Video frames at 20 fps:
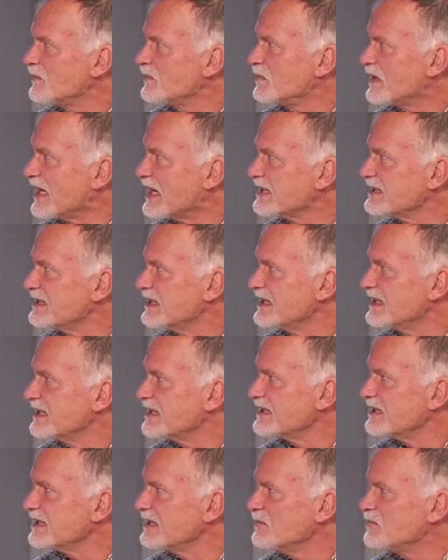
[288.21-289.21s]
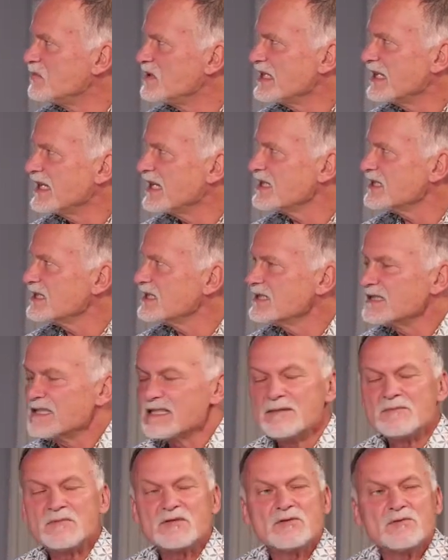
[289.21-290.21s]
practical implication
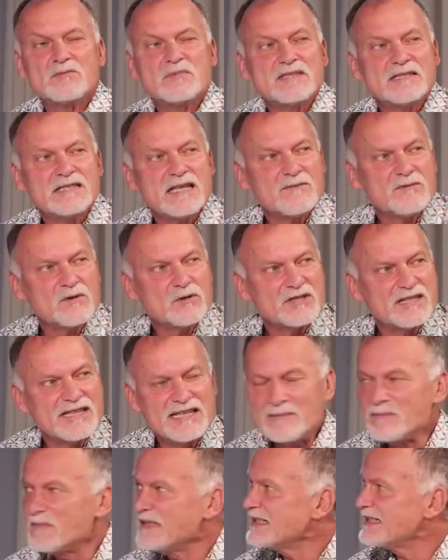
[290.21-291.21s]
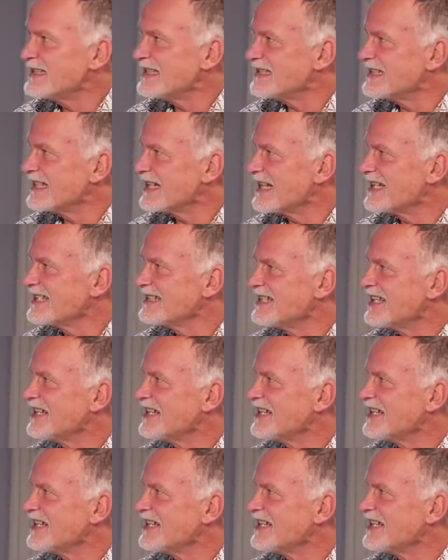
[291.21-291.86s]
seems to be somewhat limited, right?